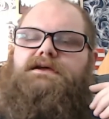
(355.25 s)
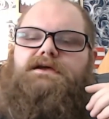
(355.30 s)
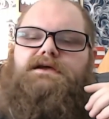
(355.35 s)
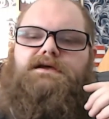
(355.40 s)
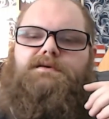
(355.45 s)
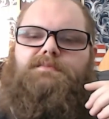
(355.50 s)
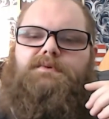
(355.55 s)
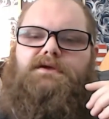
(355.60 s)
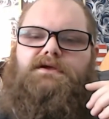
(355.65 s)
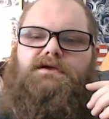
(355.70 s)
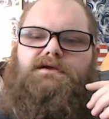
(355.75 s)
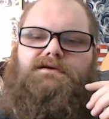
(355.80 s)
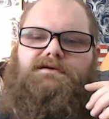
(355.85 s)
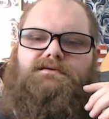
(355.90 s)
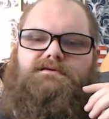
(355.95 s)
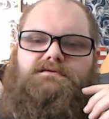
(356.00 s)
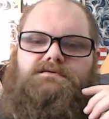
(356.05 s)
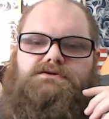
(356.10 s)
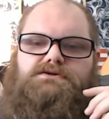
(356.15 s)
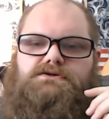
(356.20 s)
a hippie
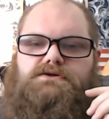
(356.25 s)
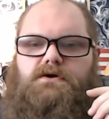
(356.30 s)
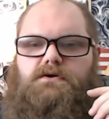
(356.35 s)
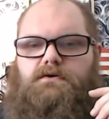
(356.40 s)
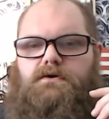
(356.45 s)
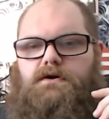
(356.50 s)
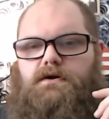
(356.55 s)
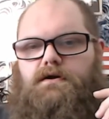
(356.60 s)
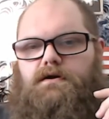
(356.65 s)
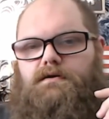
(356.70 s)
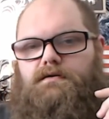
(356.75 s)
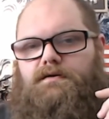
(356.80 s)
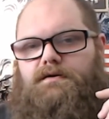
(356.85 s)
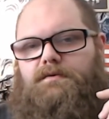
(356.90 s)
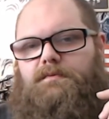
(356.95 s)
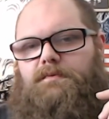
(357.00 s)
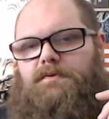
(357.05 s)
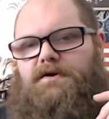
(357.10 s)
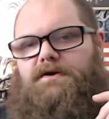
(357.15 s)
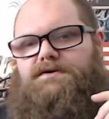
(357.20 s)
stoner
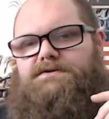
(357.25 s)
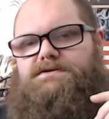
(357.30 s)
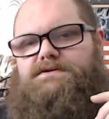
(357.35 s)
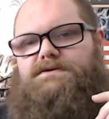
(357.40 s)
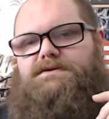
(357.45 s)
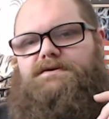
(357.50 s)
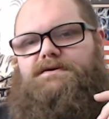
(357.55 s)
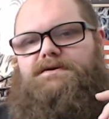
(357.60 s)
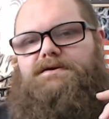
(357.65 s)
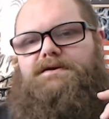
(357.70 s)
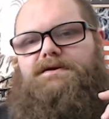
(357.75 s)
person.